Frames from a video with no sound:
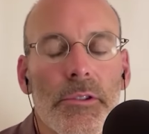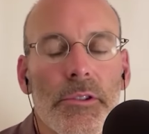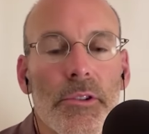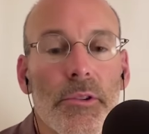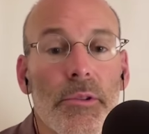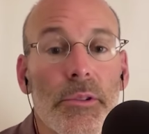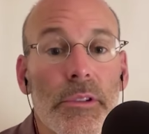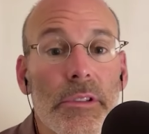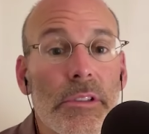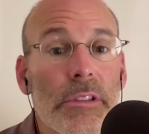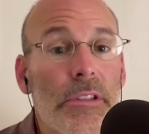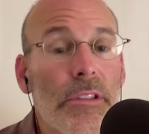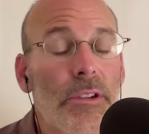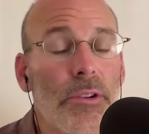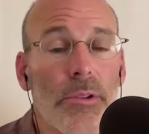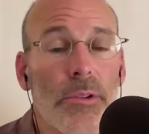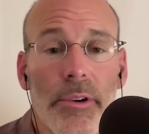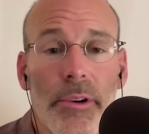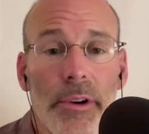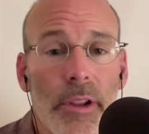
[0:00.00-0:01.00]
Students
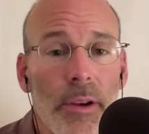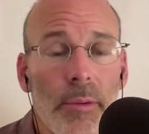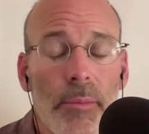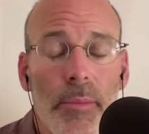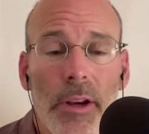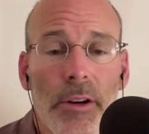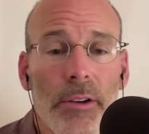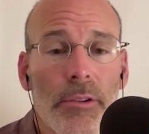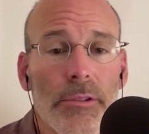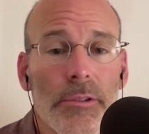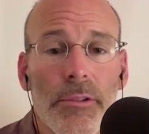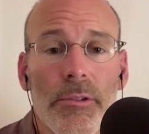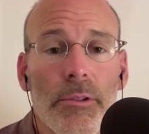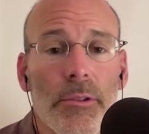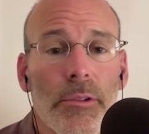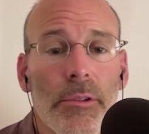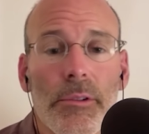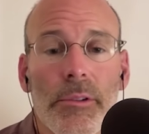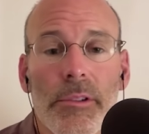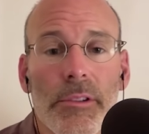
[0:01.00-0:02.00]
still learn it in medical
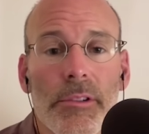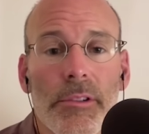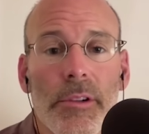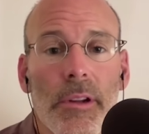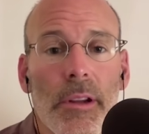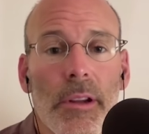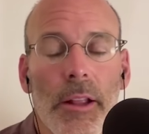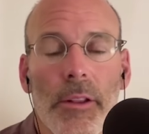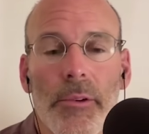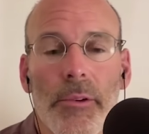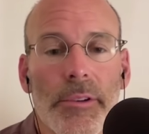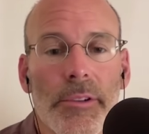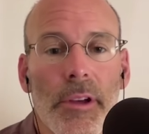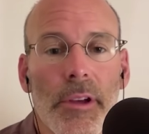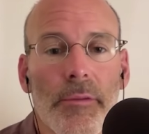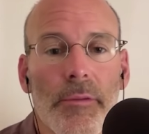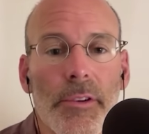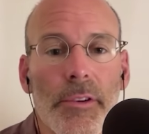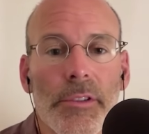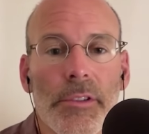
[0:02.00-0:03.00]
school, just calories
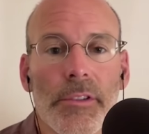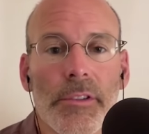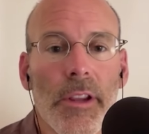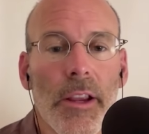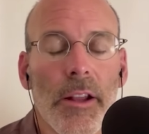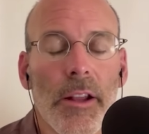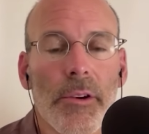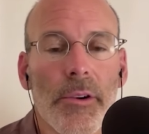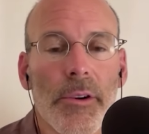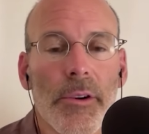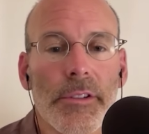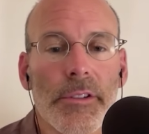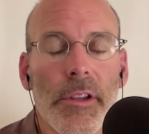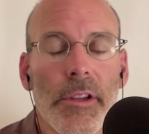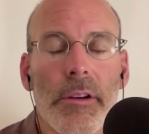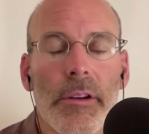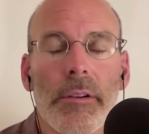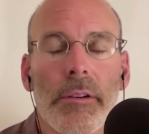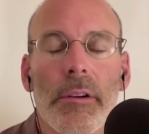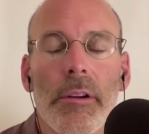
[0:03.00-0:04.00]
out versus calories
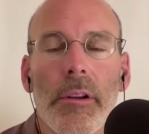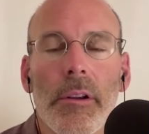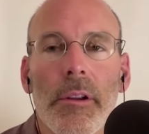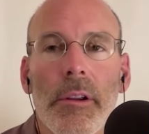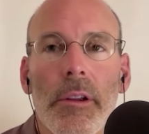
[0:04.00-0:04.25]
in.